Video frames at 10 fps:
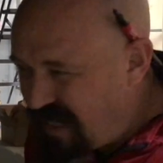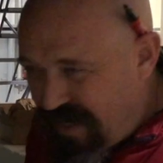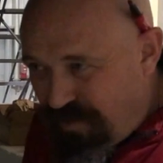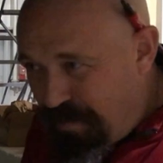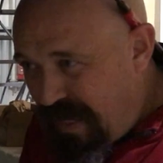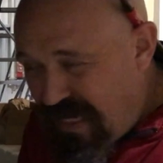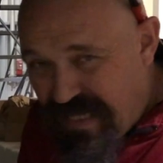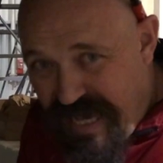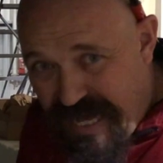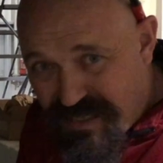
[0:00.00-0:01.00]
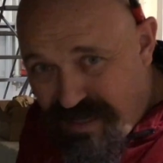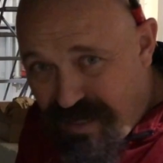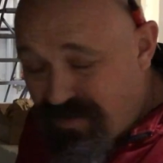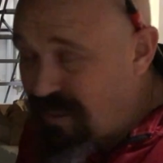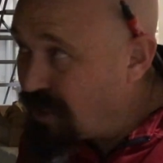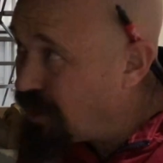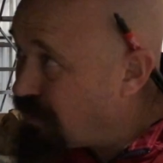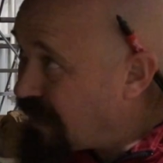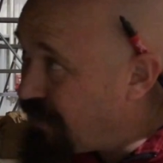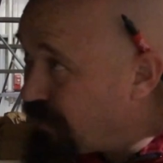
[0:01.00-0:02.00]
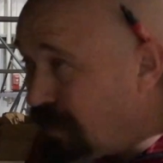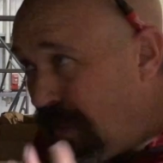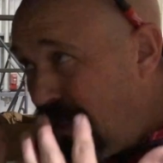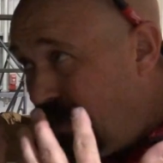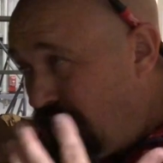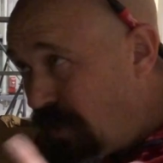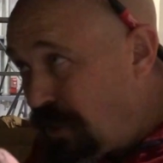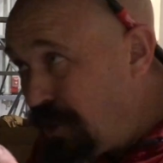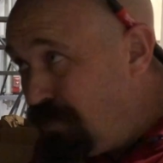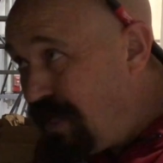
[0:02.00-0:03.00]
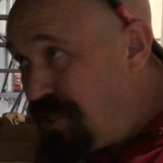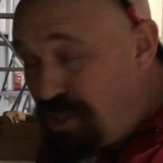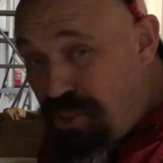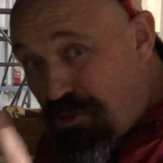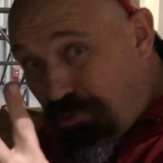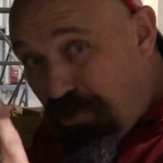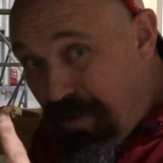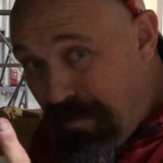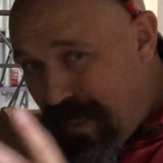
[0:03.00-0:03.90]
kind of a pain in the ass on how it's going to go together. The Lagoon, they just screwed them